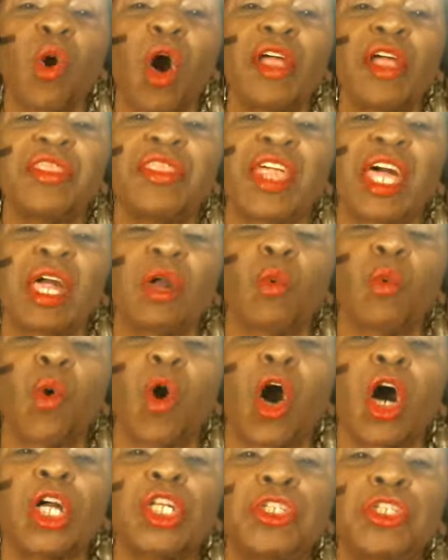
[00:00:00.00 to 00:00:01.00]
what they
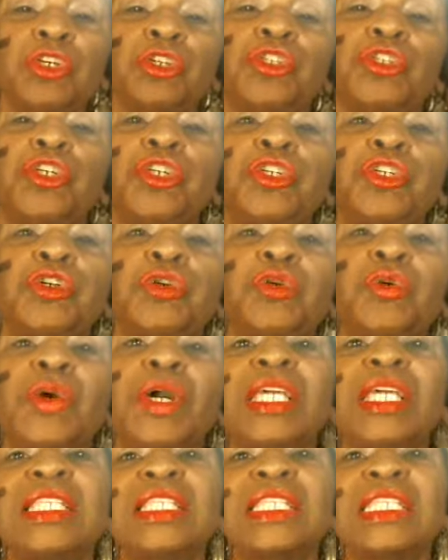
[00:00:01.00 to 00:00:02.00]
want you to do
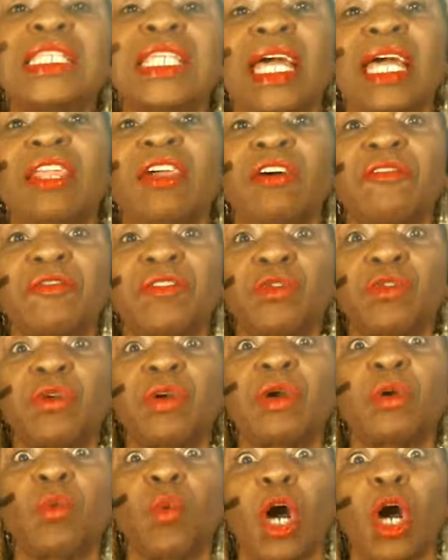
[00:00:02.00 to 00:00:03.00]
instead of
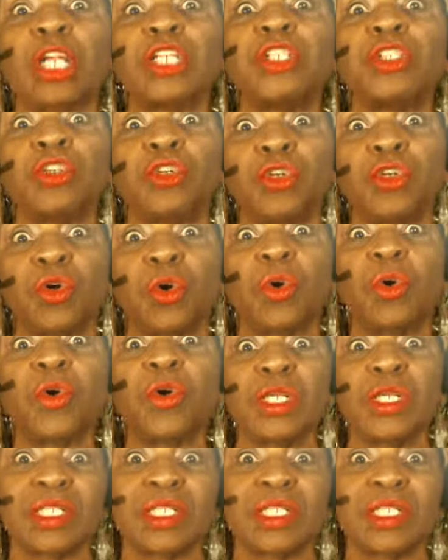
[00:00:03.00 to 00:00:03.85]
doing what you know